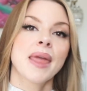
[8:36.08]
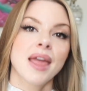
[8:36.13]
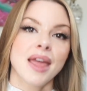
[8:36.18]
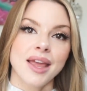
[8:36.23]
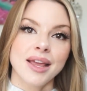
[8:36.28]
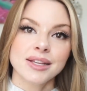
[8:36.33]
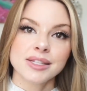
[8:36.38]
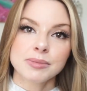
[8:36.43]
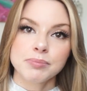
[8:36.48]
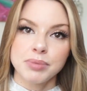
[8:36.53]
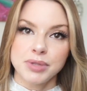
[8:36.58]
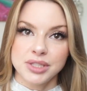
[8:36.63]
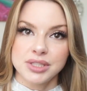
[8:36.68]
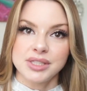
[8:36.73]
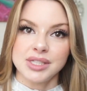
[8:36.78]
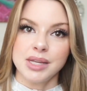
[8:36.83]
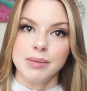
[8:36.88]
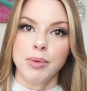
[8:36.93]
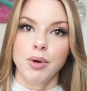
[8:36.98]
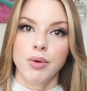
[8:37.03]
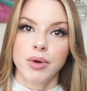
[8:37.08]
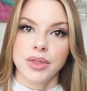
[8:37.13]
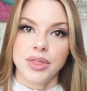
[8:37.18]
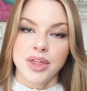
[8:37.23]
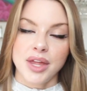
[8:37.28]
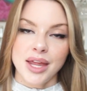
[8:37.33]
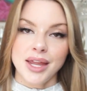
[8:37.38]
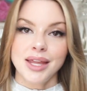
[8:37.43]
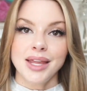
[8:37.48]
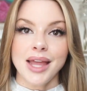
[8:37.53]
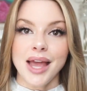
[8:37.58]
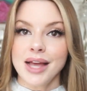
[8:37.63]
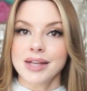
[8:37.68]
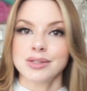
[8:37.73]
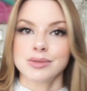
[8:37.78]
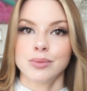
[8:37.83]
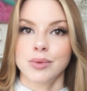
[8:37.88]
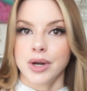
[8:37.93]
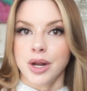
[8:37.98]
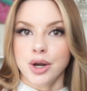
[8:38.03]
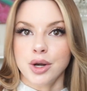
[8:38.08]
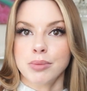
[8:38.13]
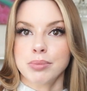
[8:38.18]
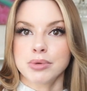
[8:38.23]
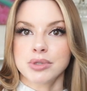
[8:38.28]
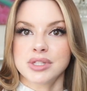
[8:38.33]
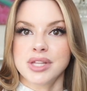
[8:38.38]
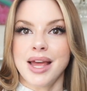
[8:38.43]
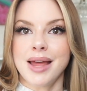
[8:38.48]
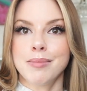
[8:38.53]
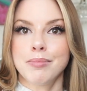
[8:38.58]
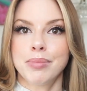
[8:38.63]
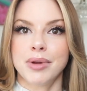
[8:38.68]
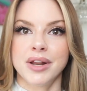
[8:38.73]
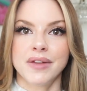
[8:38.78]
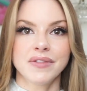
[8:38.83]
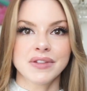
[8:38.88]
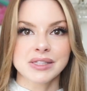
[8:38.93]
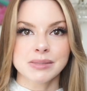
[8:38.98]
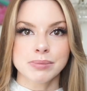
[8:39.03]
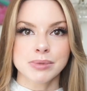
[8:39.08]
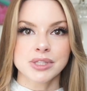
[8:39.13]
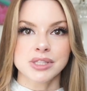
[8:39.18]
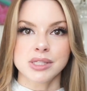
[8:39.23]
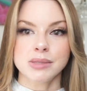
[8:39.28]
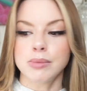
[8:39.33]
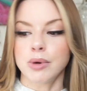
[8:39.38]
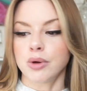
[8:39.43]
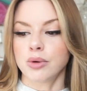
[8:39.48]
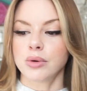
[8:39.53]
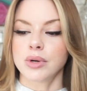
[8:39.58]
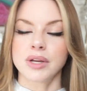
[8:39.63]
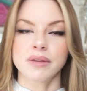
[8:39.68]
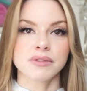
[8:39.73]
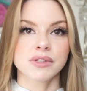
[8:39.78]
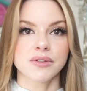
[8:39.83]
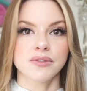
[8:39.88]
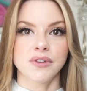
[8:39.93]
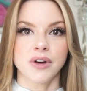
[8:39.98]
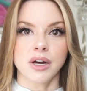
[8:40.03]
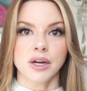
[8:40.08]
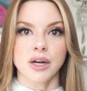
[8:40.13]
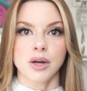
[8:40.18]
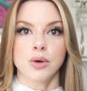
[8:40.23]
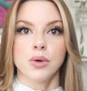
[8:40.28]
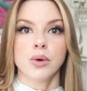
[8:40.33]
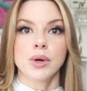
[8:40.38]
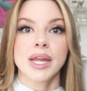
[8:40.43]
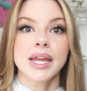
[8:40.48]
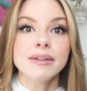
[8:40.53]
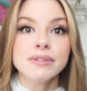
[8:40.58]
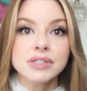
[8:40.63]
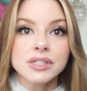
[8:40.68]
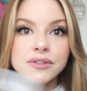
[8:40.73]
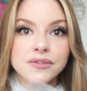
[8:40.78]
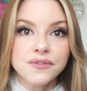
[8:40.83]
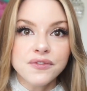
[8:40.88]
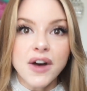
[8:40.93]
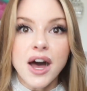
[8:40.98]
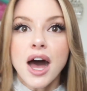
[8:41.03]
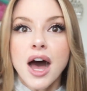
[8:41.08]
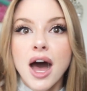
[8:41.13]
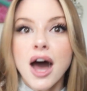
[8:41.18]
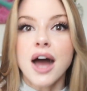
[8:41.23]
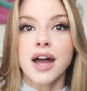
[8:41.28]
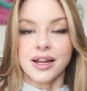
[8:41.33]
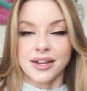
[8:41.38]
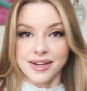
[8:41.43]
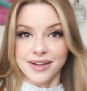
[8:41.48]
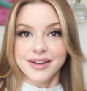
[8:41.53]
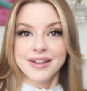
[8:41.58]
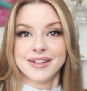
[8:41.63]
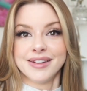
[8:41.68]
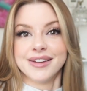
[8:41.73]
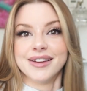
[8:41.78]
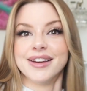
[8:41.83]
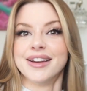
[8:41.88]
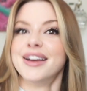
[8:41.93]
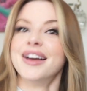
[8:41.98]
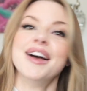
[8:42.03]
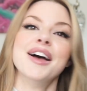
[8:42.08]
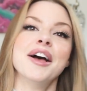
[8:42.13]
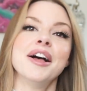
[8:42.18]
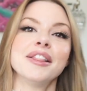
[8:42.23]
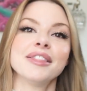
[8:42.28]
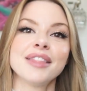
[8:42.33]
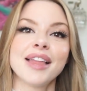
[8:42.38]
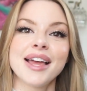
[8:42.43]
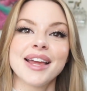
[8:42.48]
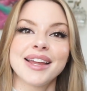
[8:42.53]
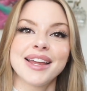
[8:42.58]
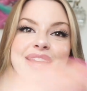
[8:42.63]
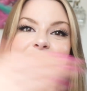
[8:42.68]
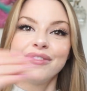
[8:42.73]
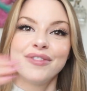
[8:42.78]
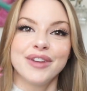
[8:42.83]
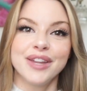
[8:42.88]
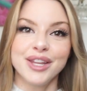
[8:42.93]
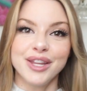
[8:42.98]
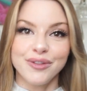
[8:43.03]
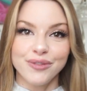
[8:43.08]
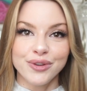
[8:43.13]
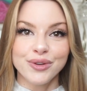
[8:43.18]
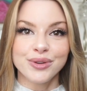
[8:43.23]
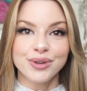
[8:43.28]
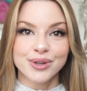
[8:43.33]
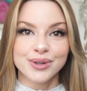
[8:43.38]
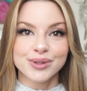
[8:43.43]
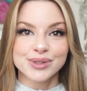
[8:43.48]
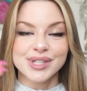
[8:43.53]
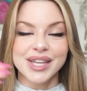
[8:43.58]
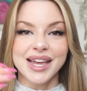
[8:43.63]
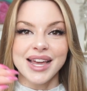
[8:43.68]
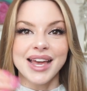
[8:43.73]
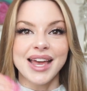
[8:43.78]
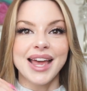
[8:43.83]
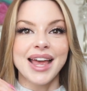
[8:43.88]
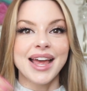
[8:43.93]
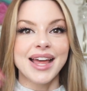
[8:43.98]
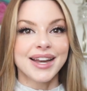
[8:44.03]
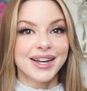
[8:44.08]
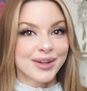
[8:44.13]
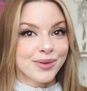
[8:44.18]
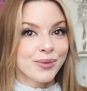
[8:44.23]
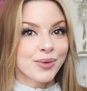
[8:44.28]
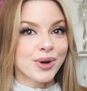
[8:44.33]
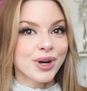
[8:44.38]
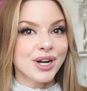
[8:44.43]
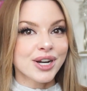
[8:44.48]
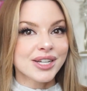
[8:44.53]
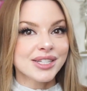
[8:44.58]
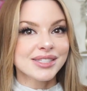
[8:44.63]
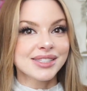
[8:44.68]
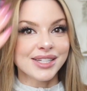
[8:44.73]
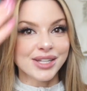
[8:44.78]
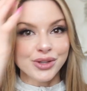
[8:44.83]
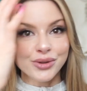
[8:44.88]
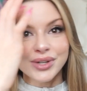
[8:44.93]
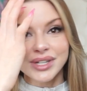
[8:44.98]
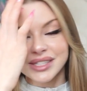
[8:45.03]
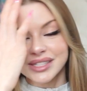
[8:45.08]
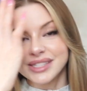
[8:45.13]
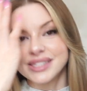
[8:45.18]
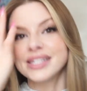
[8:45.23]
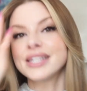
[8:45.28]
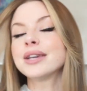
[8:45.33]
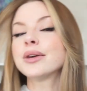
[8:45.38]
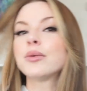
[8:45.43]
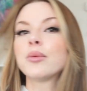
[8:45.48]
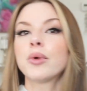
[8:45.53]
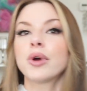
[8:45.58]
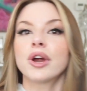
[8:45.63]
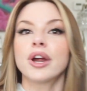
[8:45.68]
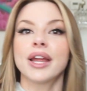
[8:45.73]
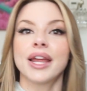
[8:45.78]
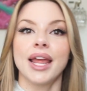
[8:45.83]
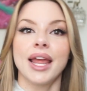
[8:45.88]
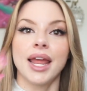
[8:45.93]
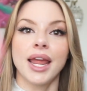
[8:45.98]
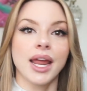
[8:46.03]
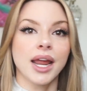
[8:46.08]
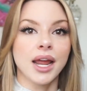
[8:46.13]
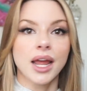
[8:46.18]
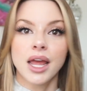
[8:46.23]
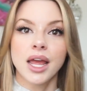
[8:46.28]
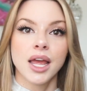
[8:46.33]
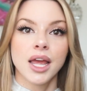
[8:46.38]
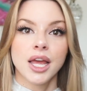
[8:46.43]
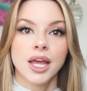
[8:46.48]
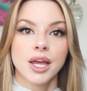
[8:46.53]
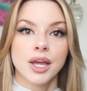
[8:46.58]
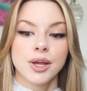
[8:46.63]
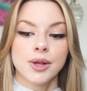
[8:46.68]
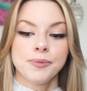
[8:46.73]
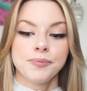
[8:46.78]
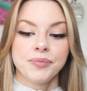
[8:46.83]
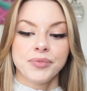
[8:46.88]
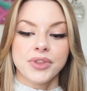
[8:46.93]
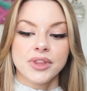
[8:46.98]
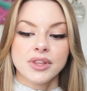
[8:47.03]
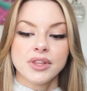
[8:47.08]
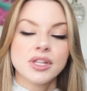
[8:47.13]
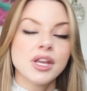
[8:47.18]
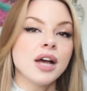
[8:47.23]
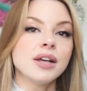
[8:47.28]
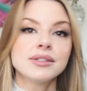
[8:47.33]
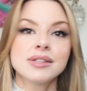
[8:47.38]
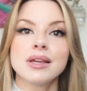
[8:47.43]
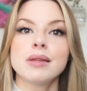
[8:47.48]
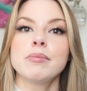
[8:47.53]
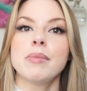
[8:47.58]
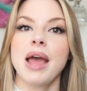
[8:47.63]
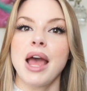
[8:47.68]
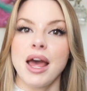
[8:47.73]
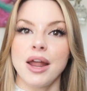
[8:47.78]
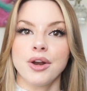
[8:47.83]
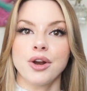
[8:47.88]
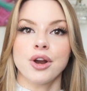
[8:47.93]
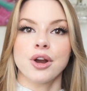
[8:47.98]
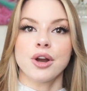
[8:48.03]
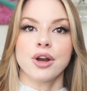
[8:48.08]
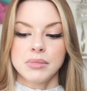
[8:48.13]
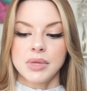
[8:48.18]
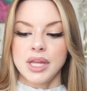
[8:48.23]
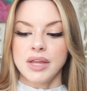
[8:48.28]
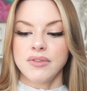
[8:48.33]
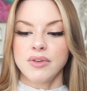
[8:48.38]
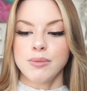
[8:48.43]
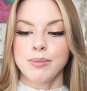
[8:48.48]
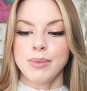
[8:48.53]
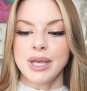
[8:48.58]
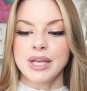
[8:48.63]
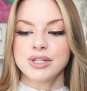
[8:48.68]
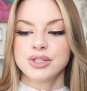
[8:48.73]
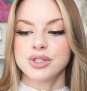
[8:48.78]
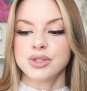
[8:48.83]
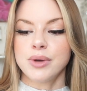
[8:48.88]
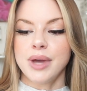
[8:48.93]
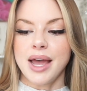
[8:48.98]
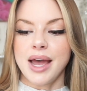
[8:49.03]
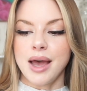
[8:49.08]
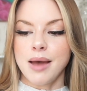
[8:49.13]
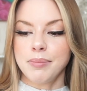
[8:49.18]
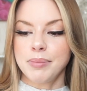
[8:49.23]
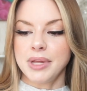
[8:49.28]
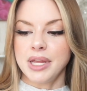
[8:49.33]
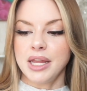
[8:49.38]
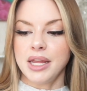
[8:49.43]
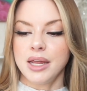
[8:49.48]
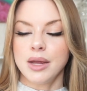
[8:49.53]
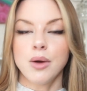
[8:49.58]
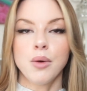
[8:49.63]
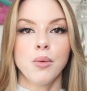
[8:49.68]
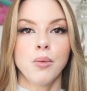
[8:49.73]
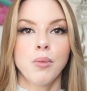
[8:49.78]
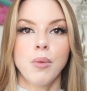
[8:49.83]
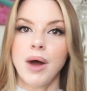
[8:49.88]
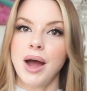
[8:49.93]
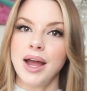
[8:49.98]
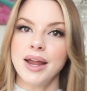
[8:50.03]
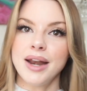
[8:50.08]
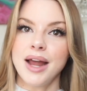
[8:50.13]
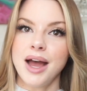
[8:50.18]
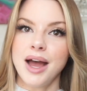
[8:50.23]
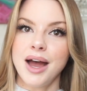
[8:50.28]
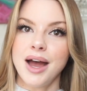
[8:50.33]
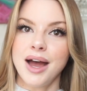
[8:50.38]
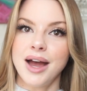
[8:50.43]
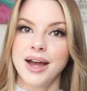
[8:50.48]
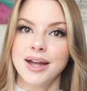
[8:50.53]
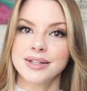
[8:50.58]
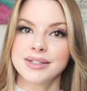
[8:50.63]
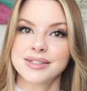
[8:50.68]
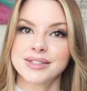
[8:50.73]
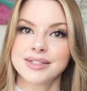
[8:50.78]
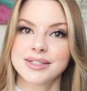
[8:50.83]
Is placebo a thing? Yes, 100%. But if it's placebo, who gives a fuck? Who gives a fuck? Like if you use it and it works and you can see it working, does it matter? If it makes you happy, why not?